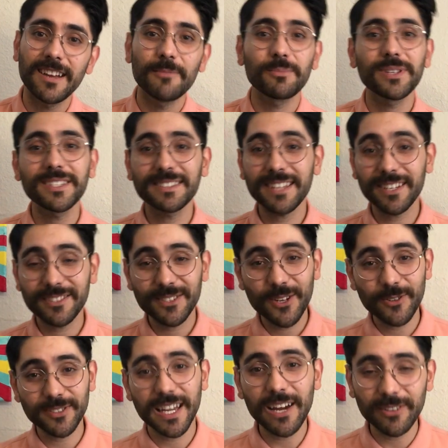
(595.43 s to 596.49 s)
please let us know
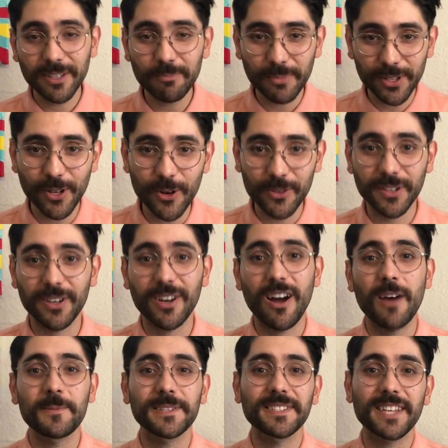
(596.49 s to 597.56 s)
down below in the
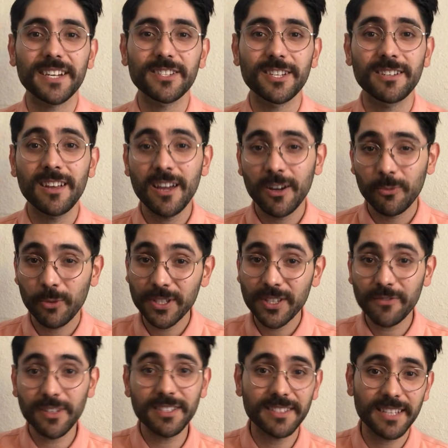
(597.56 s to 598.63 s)
comment section which of
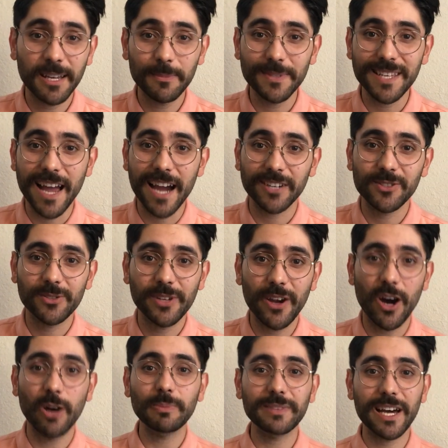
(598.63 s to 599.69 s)
these tips actually
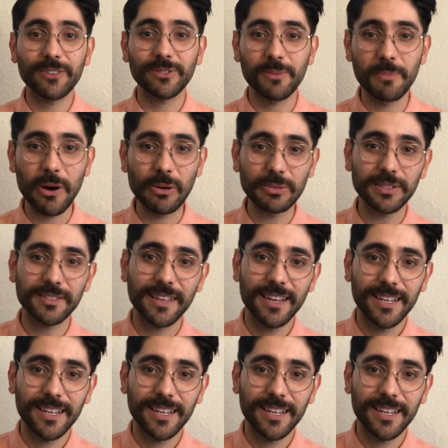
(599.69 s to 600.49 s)
helped out the most.